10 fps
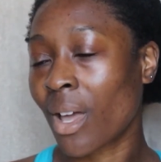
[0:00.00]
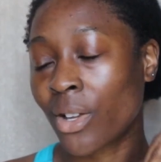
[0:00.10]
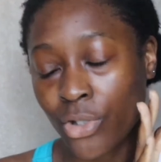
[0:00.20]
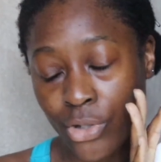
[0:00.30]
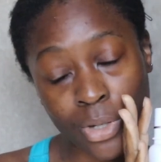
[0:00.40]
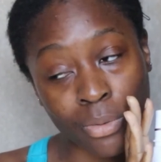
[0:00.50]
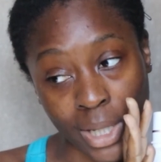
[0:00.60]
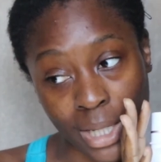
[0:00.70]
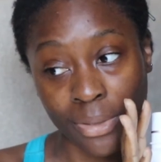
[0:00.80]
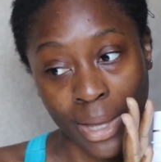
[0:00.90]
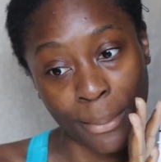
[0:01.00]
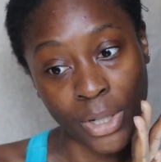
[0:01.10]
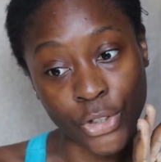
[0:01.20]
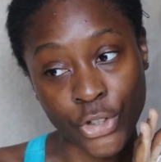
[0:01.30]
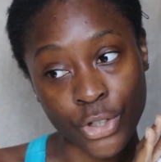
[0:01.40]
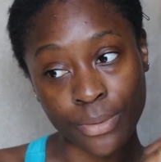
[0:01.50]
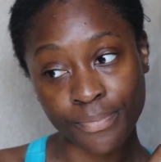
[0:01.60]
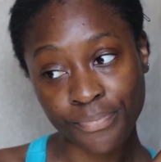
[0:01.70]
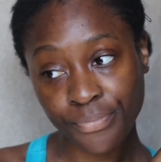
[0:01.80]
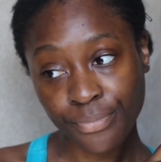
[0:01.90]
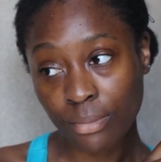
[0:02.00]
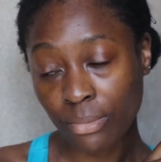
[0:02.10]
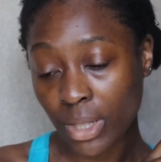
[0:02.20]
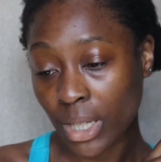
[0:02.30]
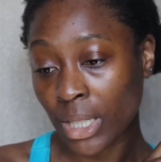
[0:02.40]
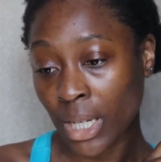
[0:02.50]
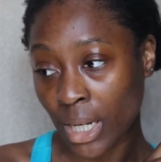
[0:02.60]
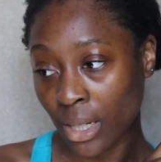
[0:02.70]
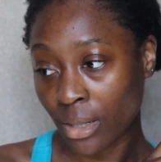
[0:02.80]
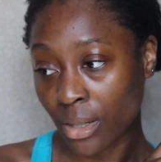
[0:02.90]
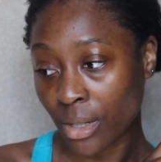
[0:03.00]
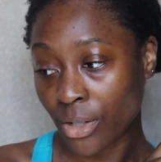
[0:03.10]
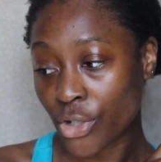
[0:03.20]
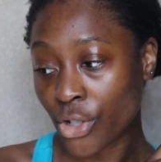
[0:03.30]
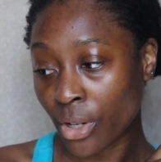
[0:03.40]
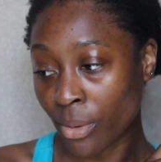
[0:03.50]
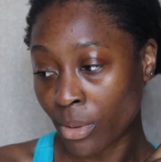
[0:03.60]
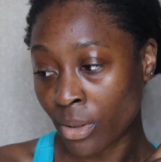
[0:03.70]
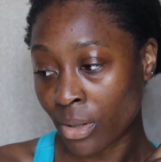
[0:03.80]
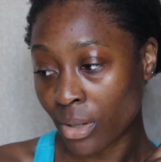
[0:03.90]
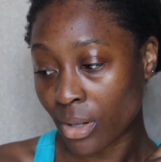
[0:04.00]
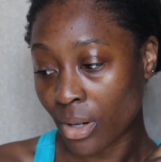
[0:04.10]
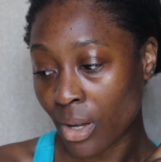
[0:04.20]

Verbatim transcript: I just don't like it that much. Yeah. Do you know what?